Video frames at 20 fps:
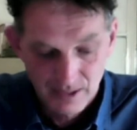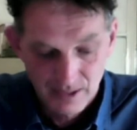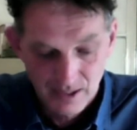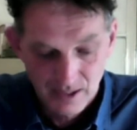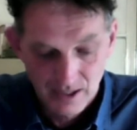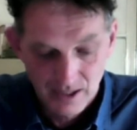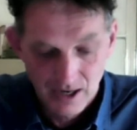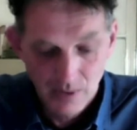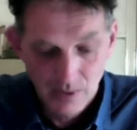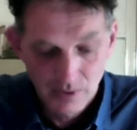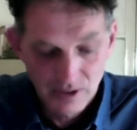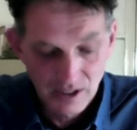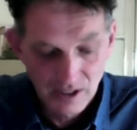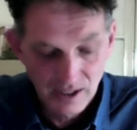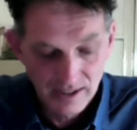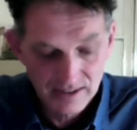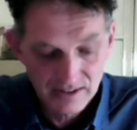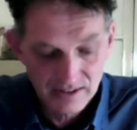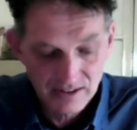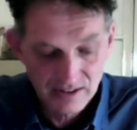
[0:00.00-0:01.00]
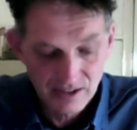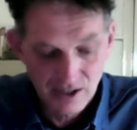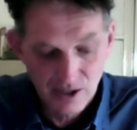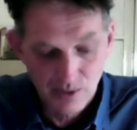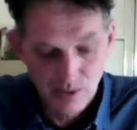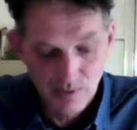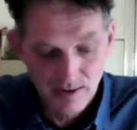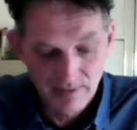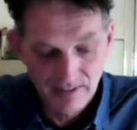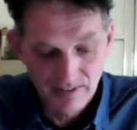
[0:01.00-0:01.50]
And I would like to know
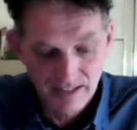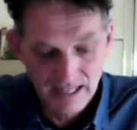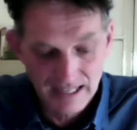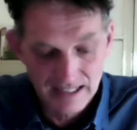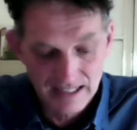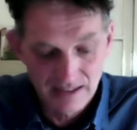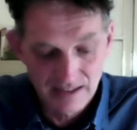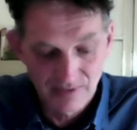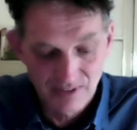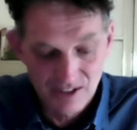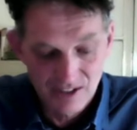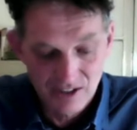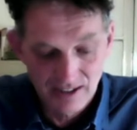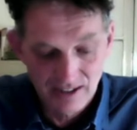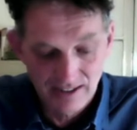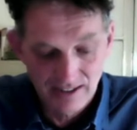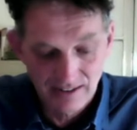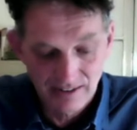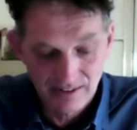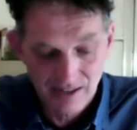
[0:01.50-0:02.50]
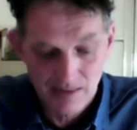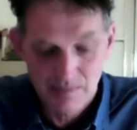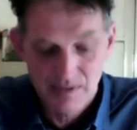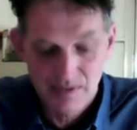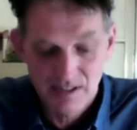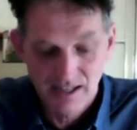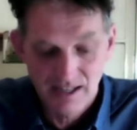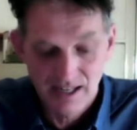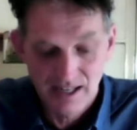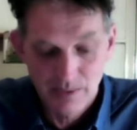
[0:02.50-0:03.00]
whether that individual
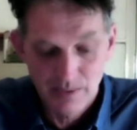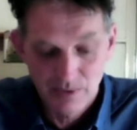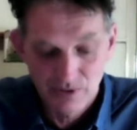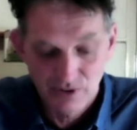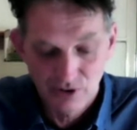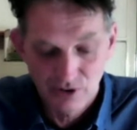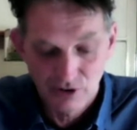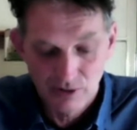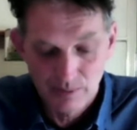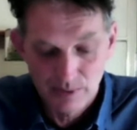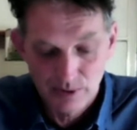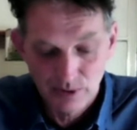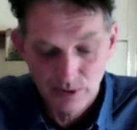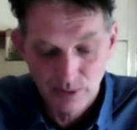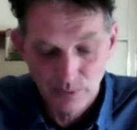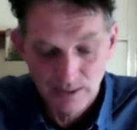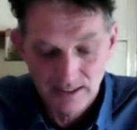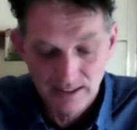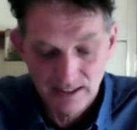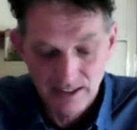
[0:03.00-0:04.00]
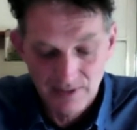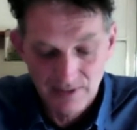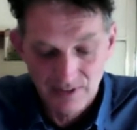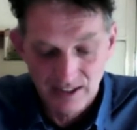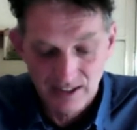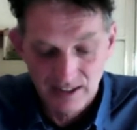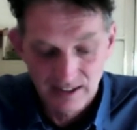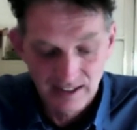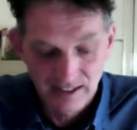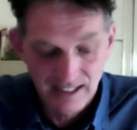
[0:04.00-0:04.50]
accepted that he was a criminal when
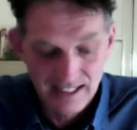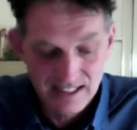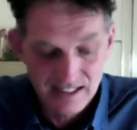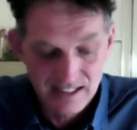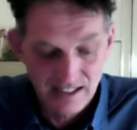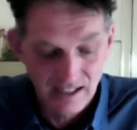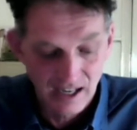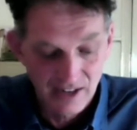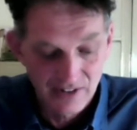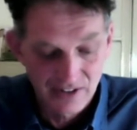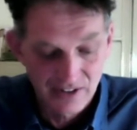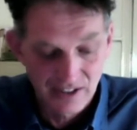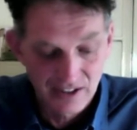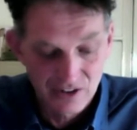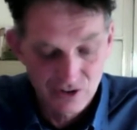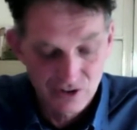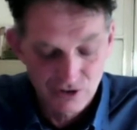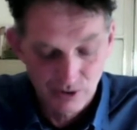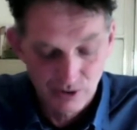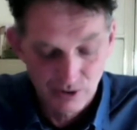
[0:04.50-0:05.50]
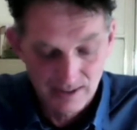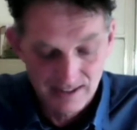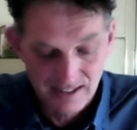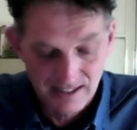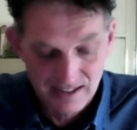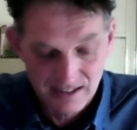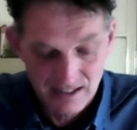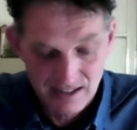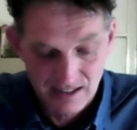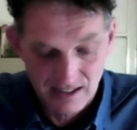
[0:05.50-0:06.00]
living later under his true
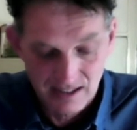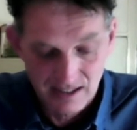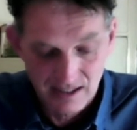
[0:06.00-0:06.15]
identity,